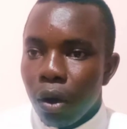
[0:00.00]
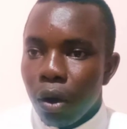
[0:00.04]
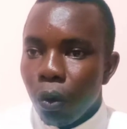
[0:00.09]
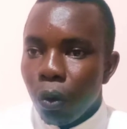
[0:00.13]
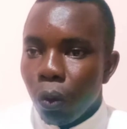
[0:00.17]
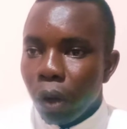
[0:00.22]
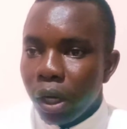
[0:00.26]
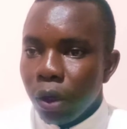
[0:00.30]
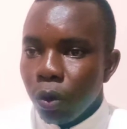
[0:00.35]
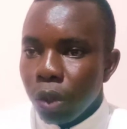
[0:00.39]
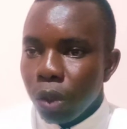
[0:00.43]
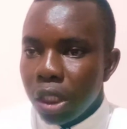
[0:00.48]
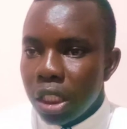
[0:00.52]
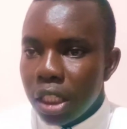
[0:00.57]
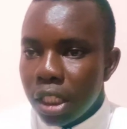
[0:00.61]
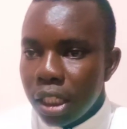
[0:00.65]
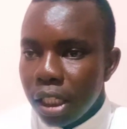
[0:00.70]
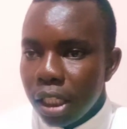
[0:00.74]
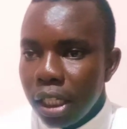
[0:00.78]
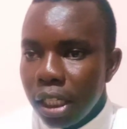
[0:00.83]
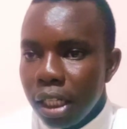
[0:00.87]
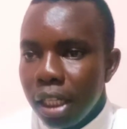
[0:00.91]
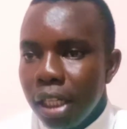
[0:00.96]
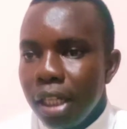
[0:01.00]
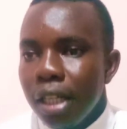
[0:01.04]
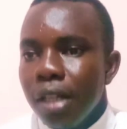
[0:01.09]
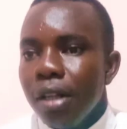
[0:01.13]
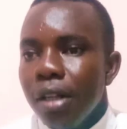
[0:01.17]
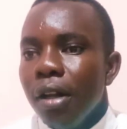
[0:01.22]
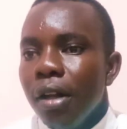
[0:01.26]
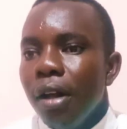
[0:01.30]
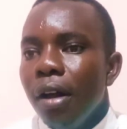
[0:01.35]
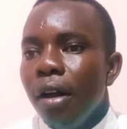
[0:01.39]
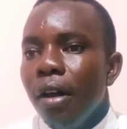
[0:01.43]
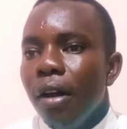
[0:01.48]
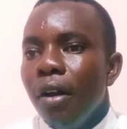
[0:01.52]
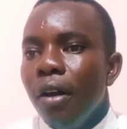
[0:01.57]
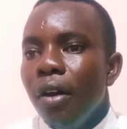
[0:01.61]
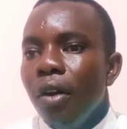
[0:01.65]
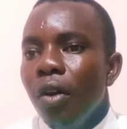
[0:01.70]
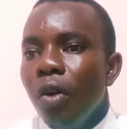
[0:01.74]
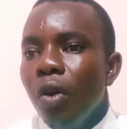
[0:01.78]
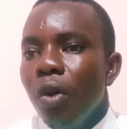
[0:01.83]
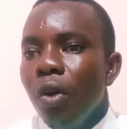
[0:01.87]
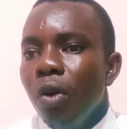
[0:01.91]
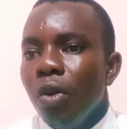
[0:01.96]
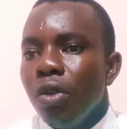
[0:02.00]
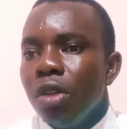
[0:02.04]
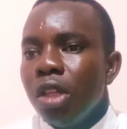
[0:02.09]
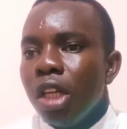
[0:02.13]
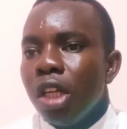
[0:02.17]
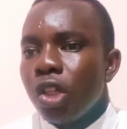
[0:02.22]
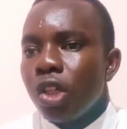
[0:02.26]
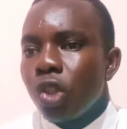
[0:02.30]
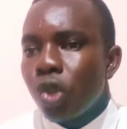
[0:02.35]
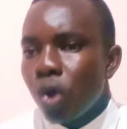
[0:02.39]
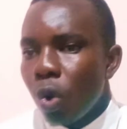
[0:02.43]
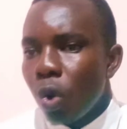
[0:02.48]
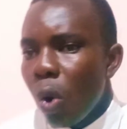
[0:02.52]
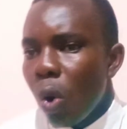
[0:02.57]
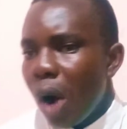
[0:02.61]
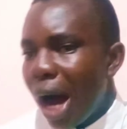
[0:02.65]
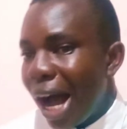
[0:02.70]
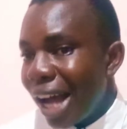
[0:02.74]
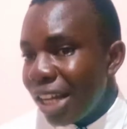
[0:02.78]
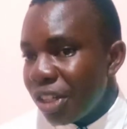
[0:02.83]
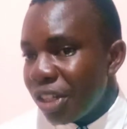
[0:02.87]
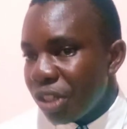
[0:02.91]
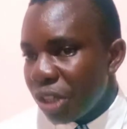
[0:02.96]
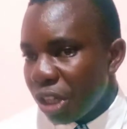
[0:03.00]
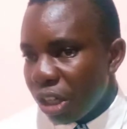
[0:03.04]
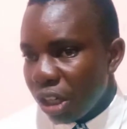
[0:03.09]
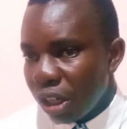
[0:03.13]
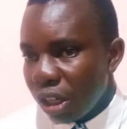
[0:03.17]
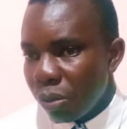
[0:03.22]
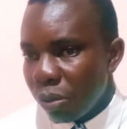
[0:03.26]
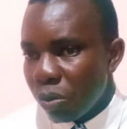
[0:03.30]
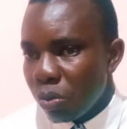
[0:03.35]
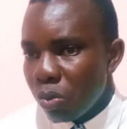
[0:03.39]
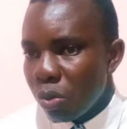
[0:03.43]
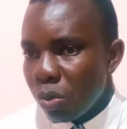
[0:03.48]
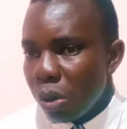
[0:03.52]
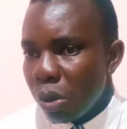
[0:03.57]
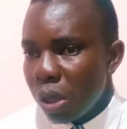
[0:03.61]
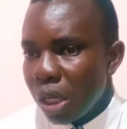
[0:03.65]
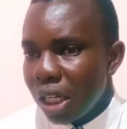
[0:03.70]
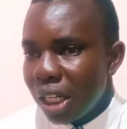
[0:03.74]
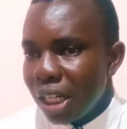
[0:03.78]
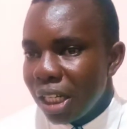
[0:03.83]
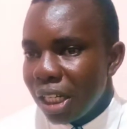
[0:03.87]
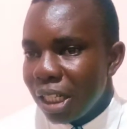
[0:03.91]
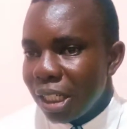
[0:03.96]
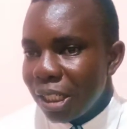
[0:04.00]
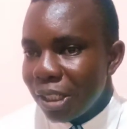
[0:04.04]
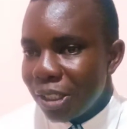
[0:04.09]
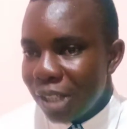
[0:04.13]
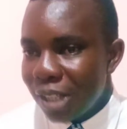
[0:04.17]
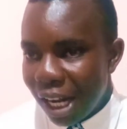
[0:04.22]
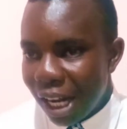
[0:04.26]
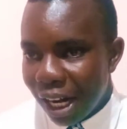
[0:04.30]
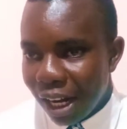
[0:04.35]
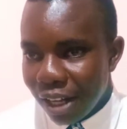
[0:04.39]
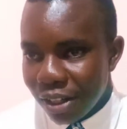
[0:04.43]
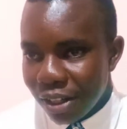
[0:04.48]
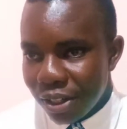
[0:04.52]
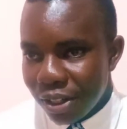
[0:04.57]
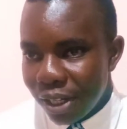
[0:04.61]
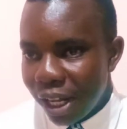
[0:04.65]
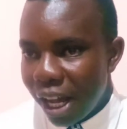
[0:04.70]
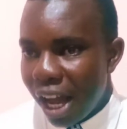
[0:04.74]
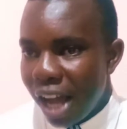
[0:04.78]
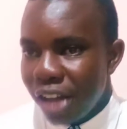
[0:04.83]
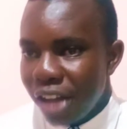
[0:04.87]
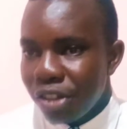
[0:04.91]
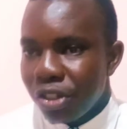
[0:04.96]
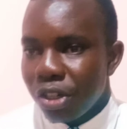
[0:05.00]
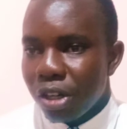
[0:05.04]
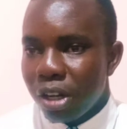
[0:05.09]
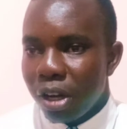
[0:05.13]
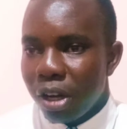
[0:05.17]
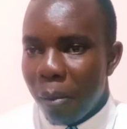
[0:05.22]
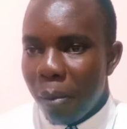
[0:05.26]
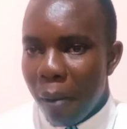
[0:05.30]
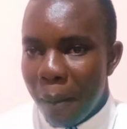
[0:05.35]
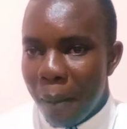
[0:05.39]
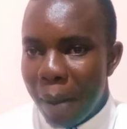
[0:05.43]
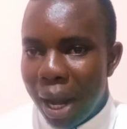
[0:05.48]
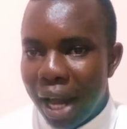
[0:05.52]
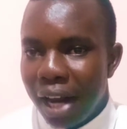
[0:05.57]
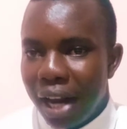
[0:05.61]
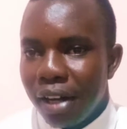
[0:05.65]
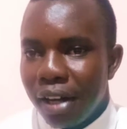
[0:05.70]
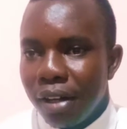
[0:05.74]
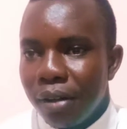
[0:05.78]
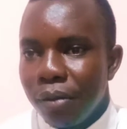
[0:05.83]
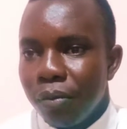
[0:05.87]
when we see the two ice cream sellers, the ice cream man,